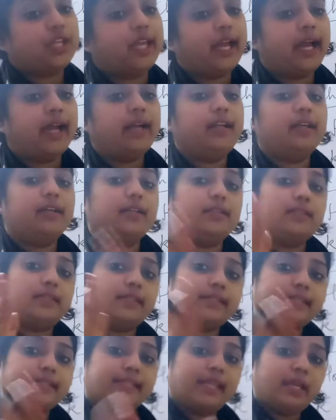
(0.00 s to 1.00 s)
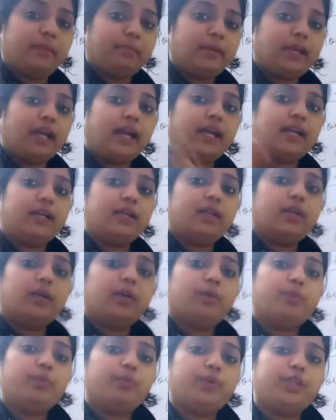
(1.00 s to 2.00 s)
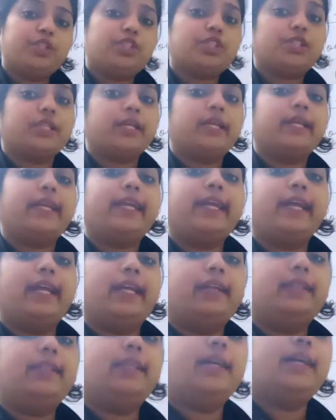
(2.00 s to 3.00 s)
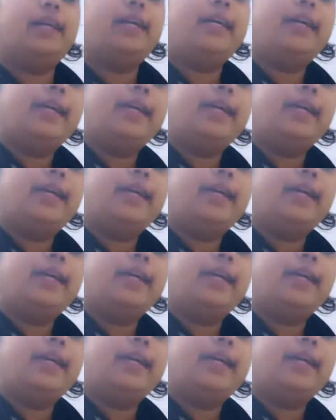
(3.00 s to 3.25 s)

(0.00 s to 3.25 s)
cat? The same cat which killed the